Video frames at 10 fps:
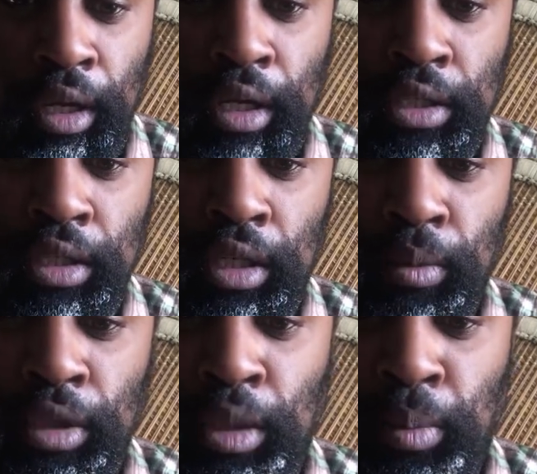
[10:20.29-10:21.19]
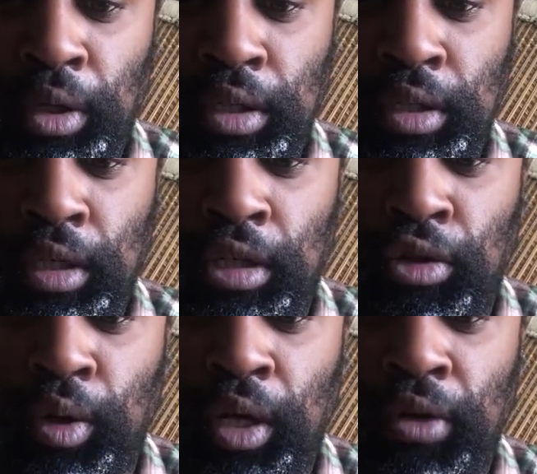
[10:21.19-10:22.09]
It says, "There be spirits that are
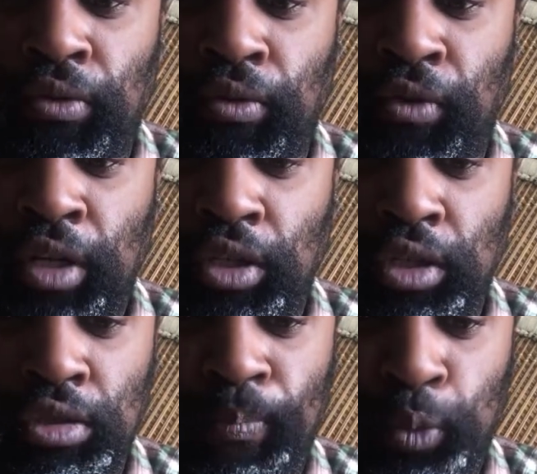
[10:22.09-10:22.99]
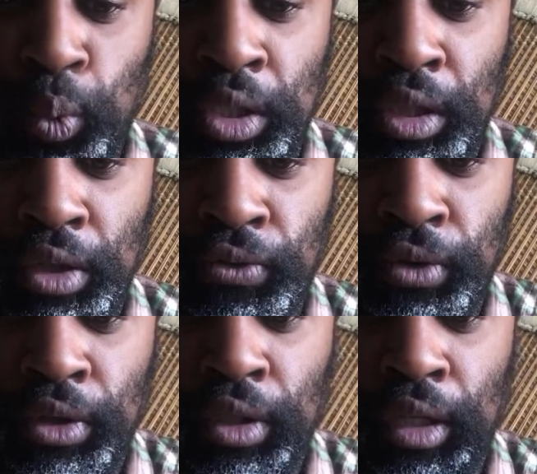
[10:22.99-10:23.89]
created for vengeance, which in their
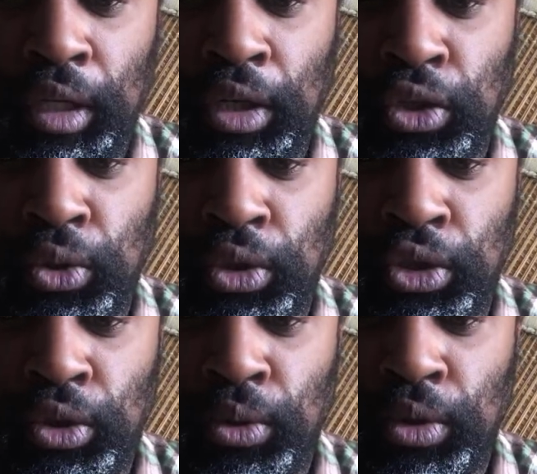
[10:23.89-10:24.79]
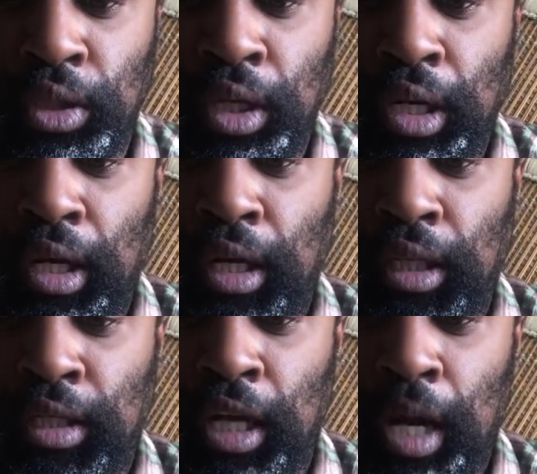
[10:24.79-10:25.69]
fury lay on sore strokes. In
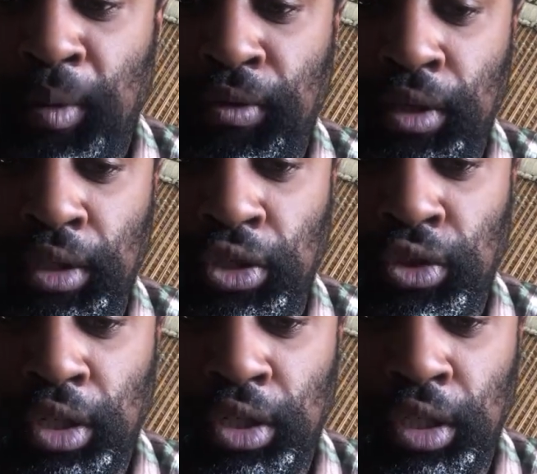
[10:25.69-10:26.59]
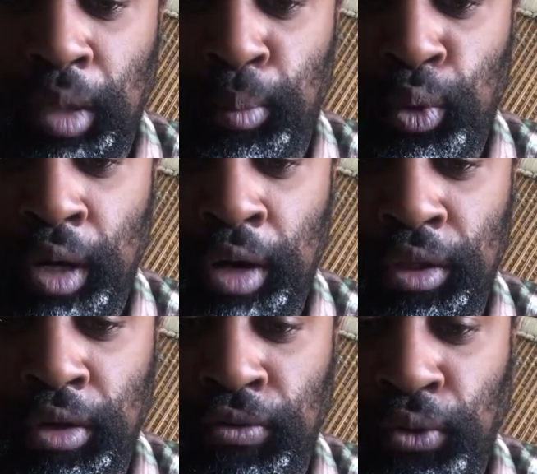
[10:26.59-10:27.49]
the time of their destruction they pour out
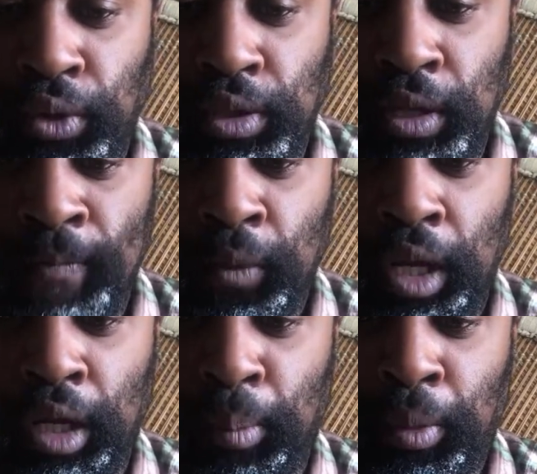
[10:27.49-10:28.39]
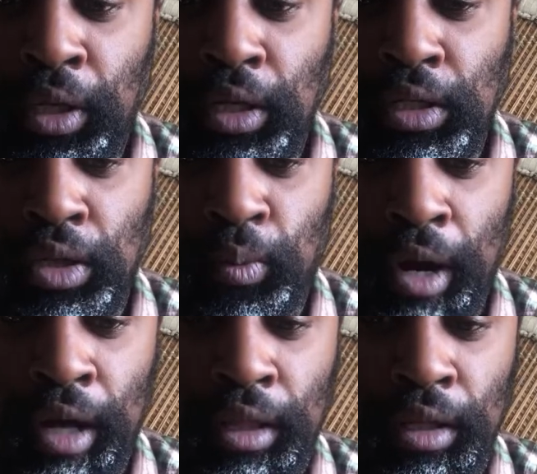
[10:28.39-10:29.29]
their force, and appease the
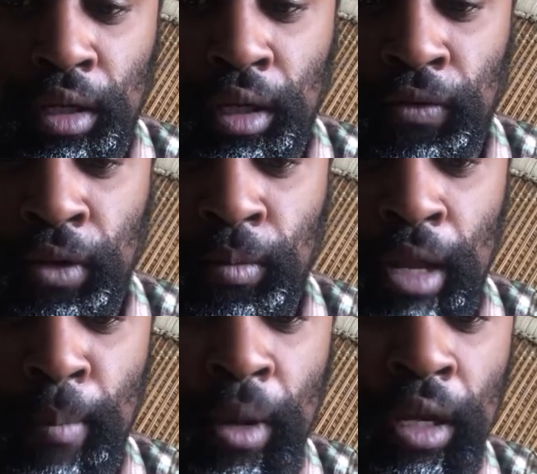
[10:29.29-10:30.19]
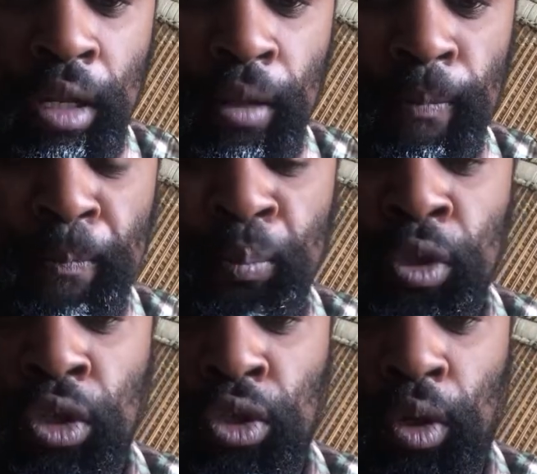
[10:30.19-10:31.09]
wrath of him that made him."
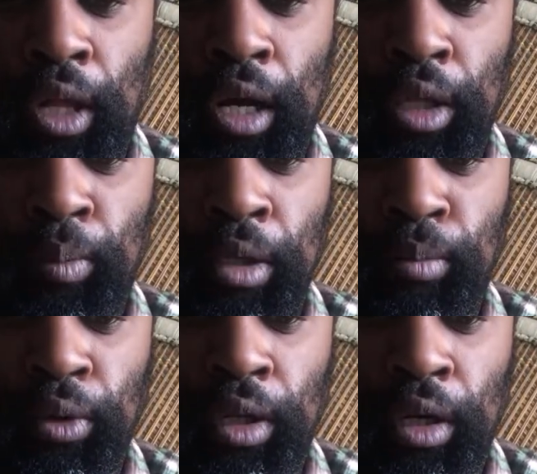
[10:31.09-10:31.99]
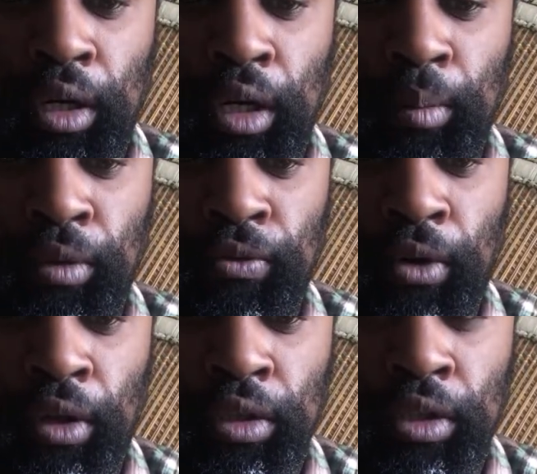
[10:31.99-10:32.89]
So a lot of the people that are going to be
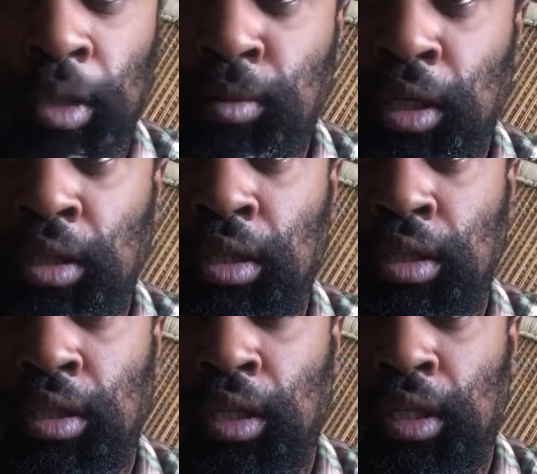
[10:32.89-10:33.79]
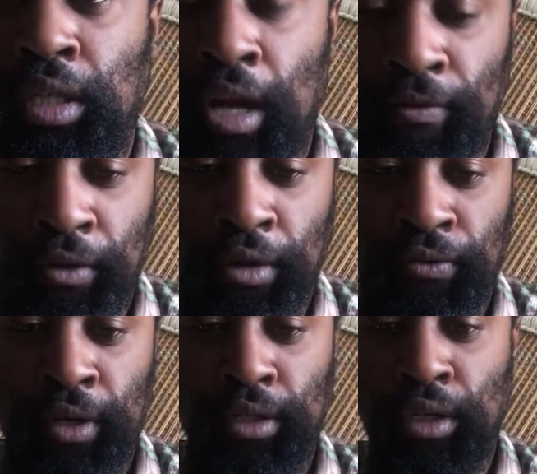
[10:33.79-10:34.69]
falling subject to this thing that's not
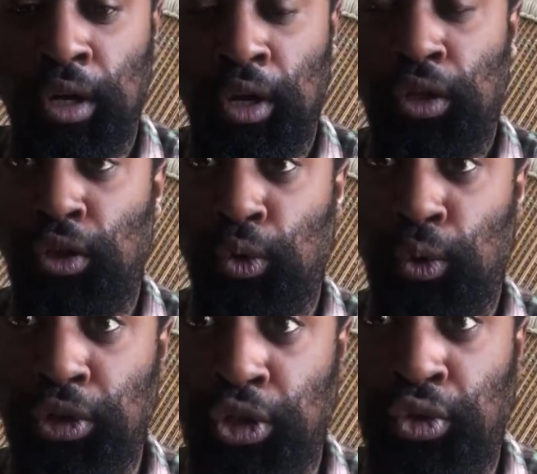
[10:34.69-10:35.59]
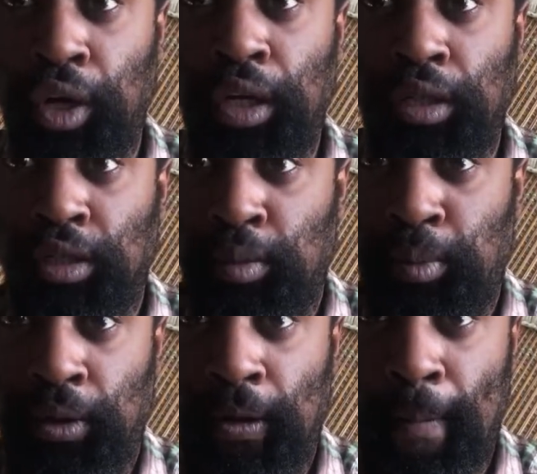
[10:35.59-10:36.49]
far-fetched, the Lord is creating the
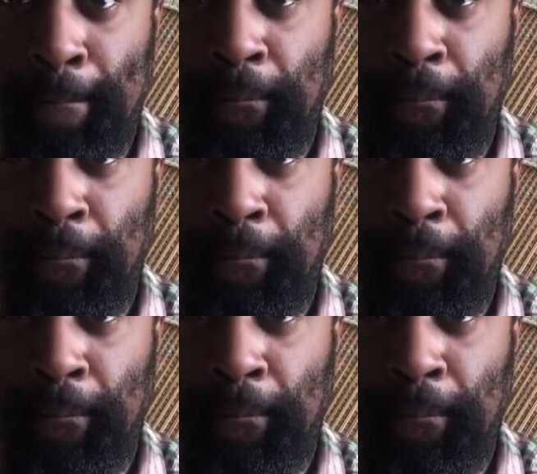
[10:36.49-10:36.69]
spirit.